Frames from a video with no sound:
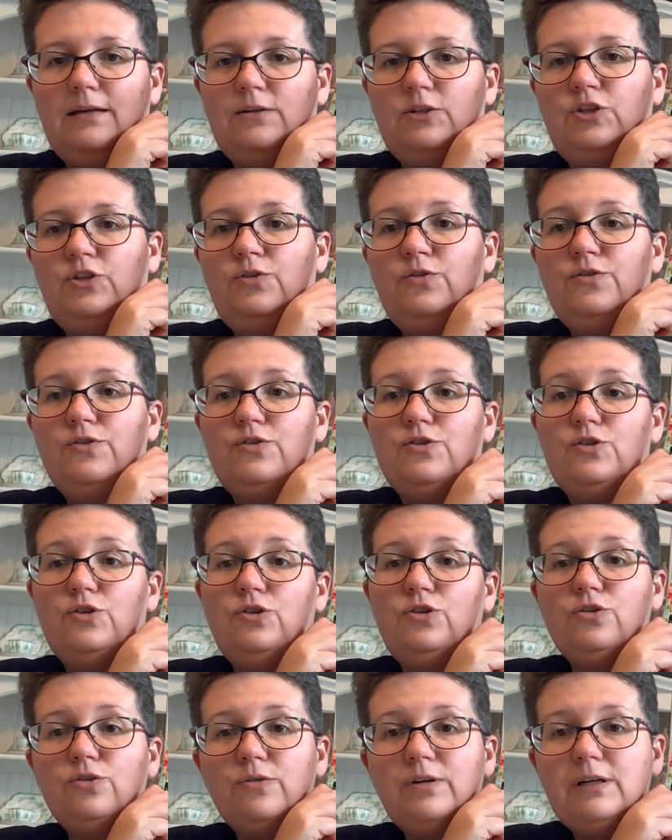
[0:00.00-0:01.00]
Judith's
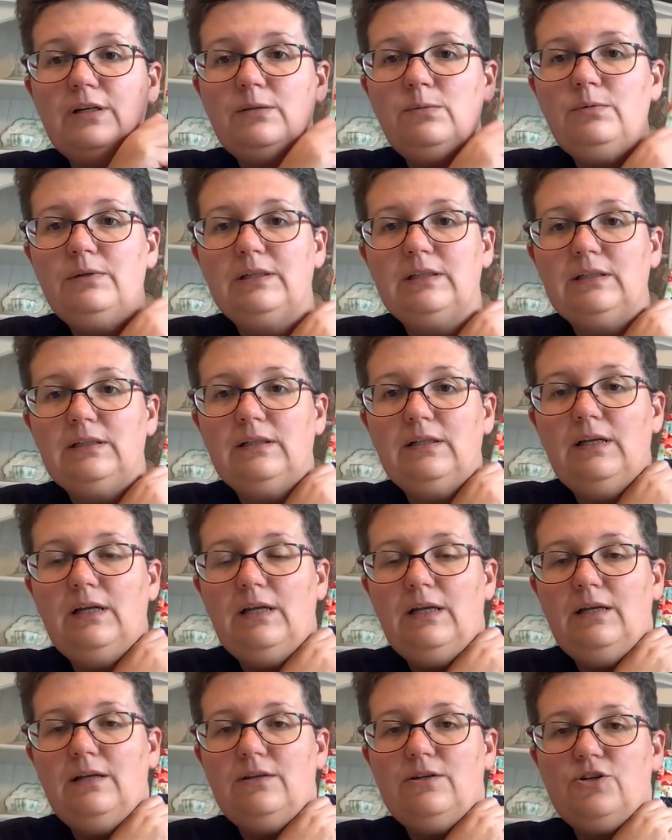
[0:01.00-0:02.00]
tutorial will
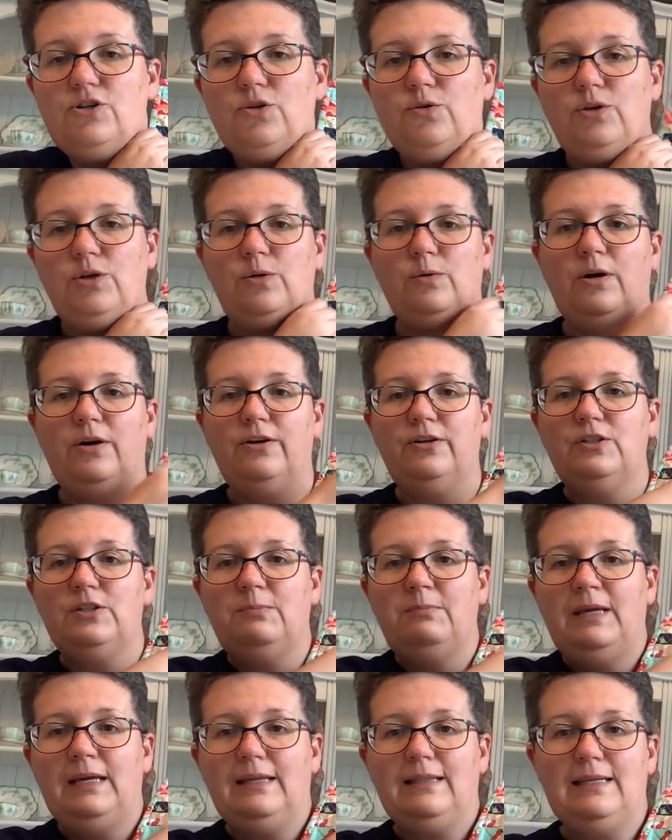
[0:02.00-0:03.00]
show you how to
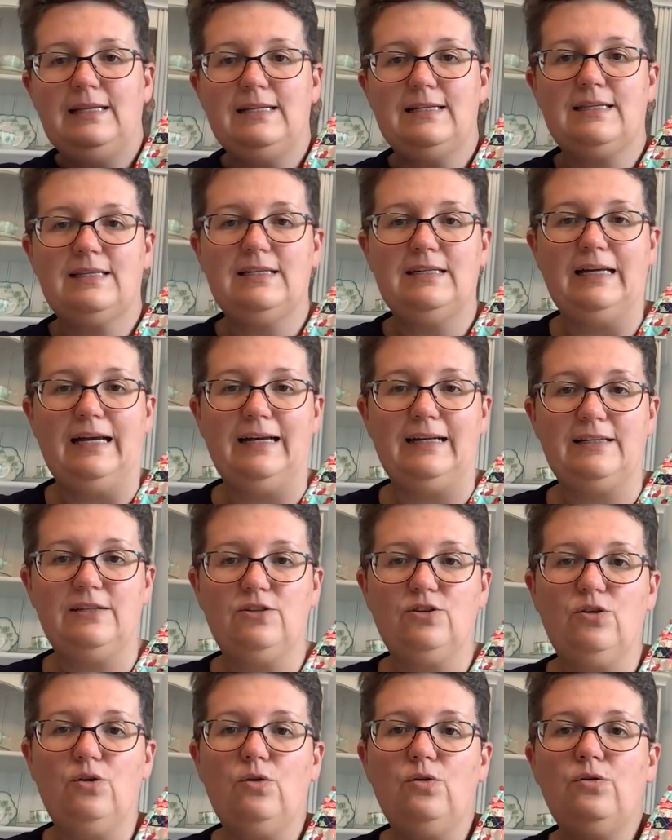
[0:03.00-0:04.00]
make these
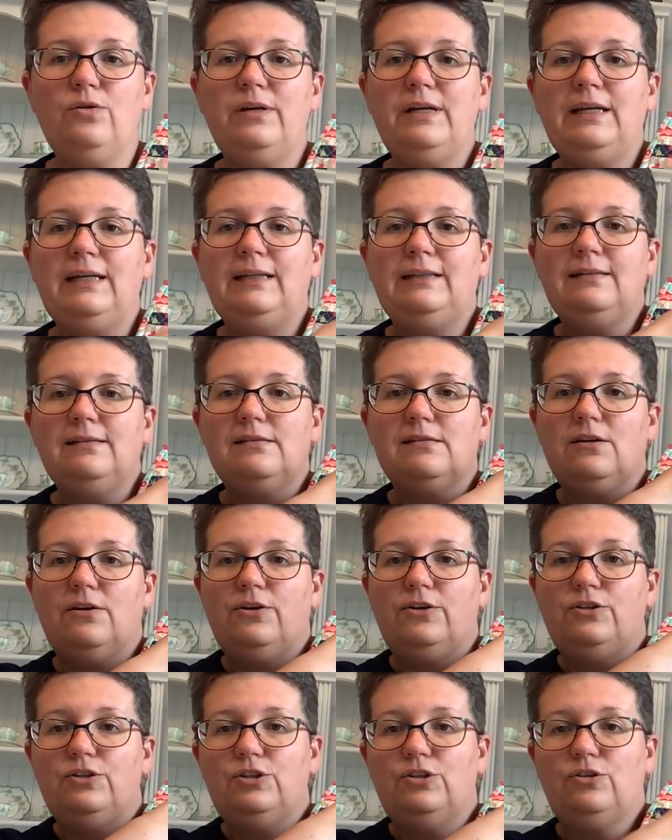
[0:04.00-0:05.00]
stacked coins,
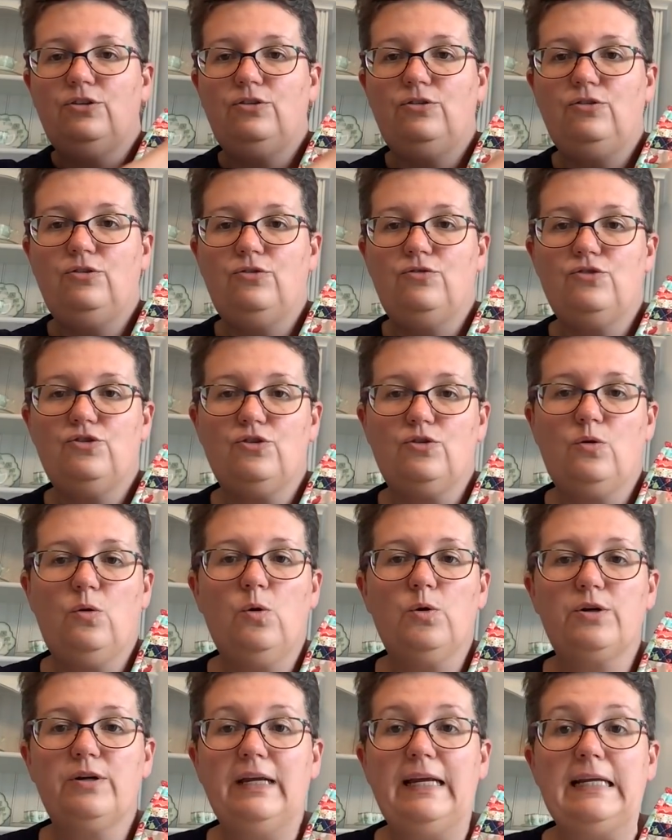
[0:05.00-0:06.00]
how to use your
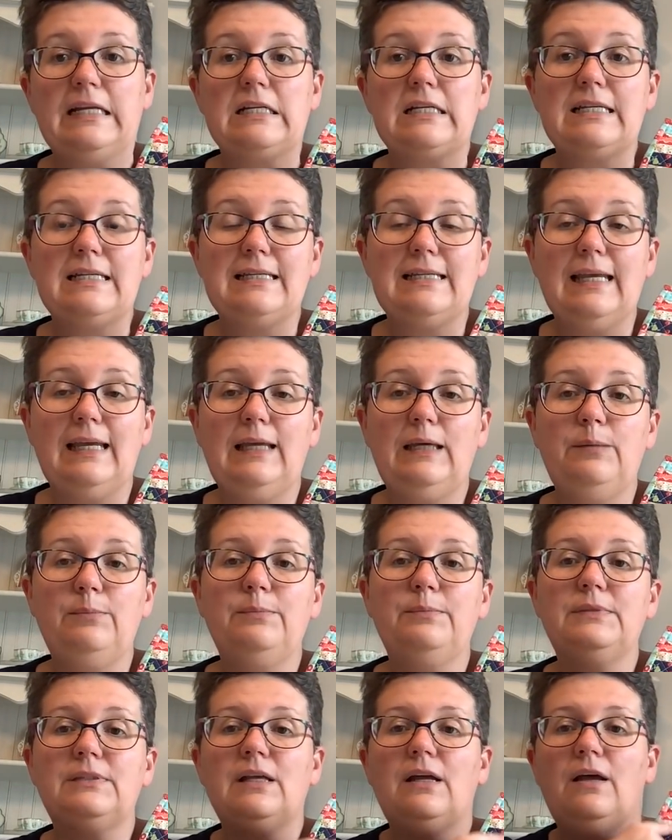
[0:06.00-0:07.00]
1/4 inch
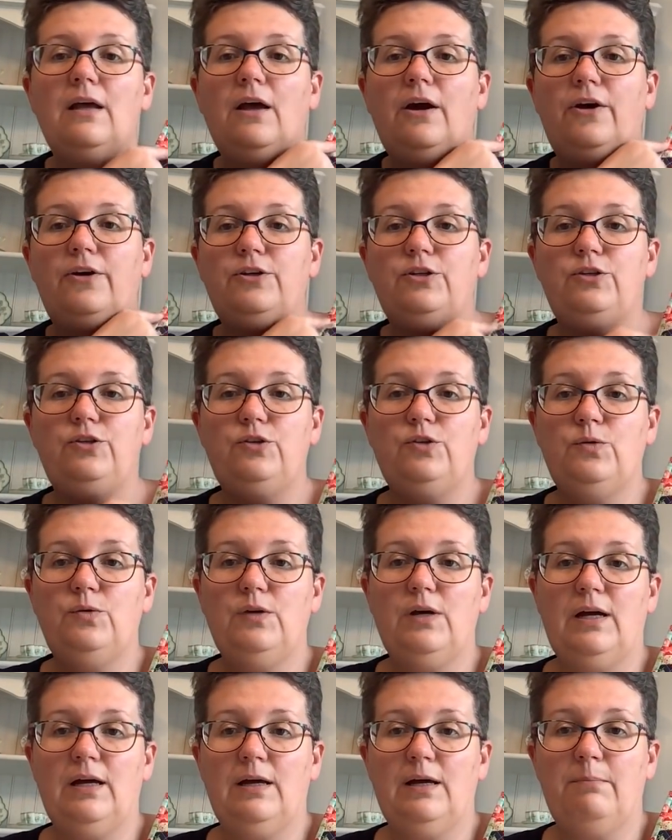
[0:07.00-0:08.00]
seams, how to
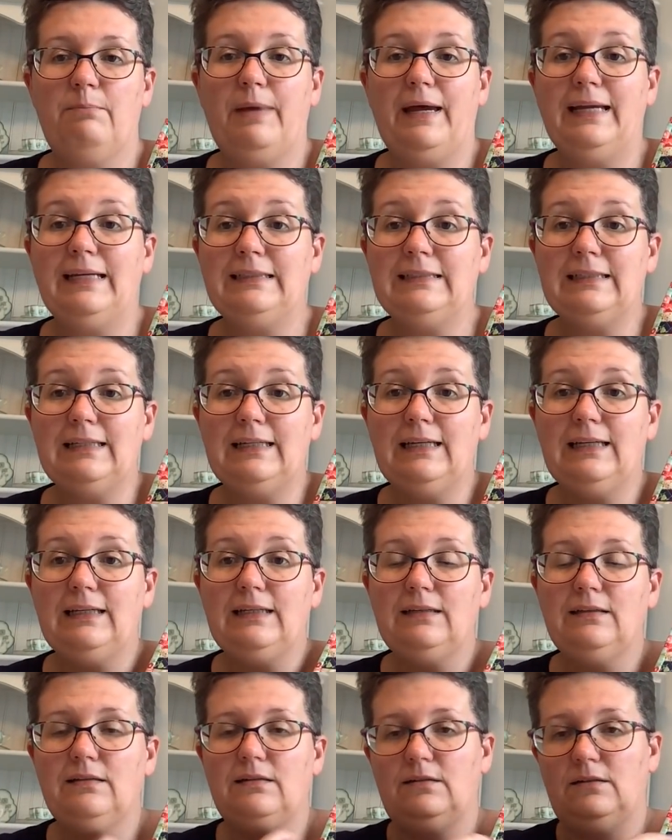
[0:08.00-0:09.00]
do
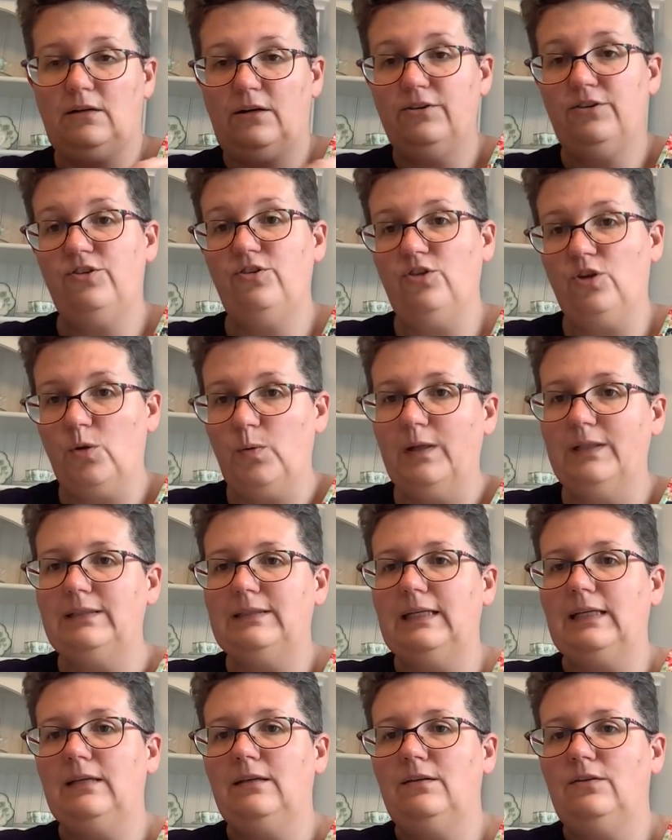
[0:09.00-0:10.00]
binding, how to do the
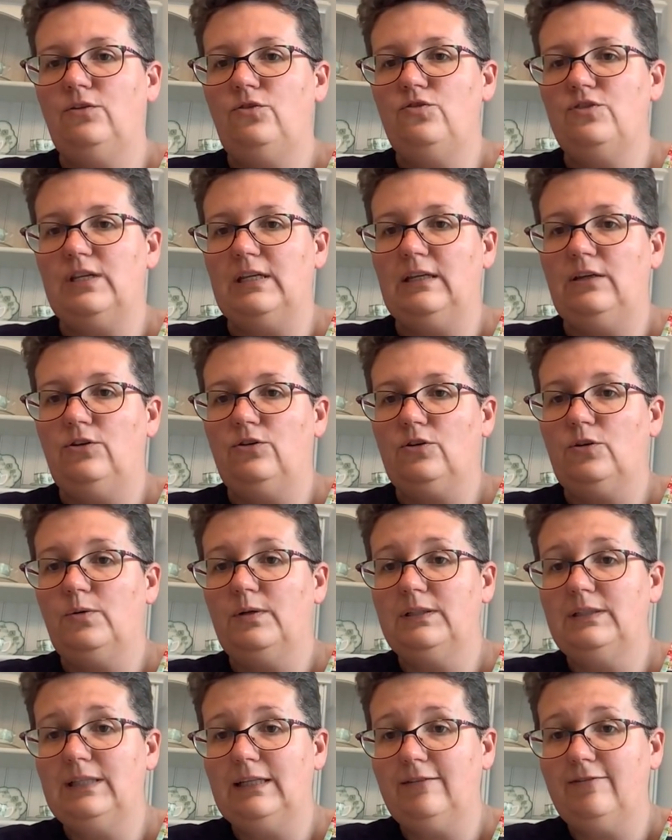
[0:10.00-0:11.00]
quilting using your
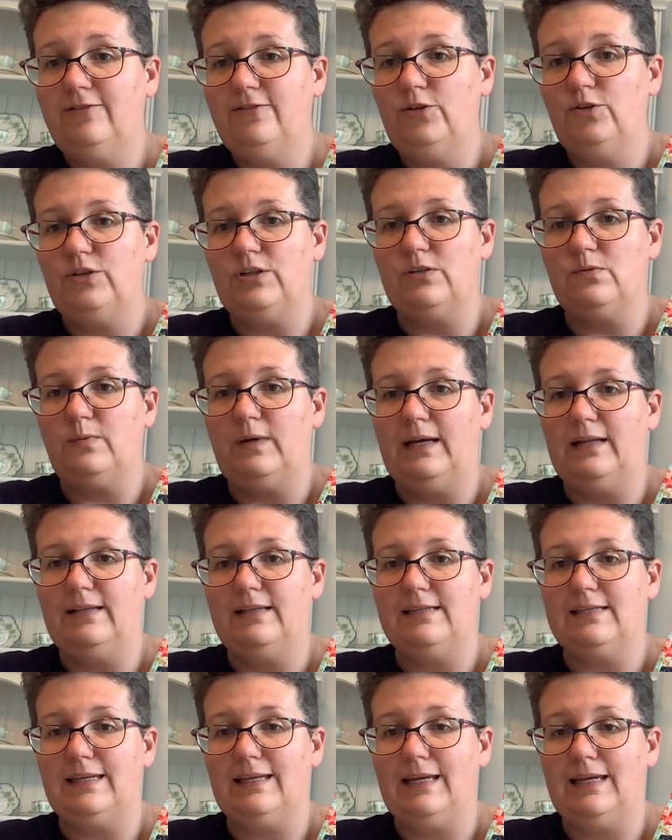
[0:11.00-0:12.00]
quilting foot as well
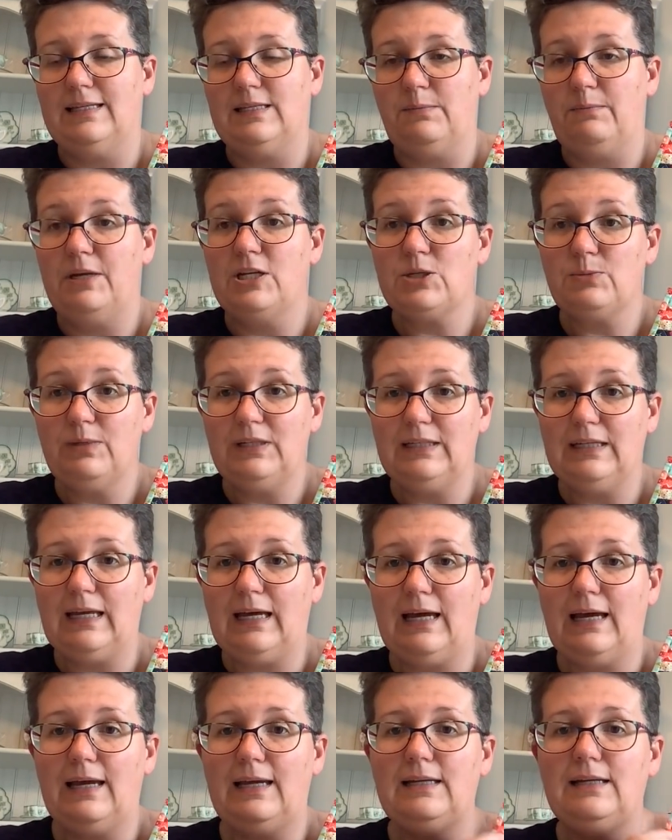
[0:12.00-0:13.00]
as a measurement
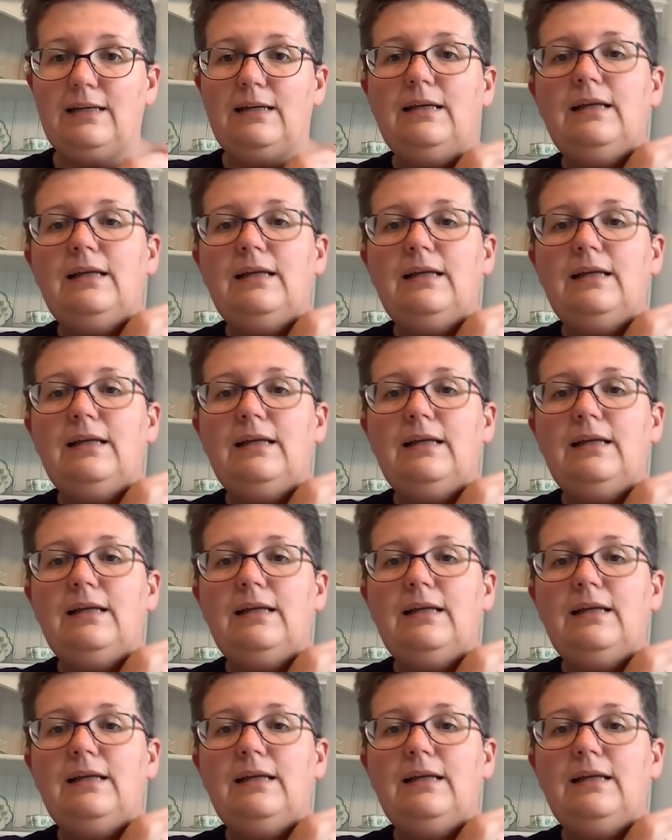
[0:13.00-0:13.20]
guide.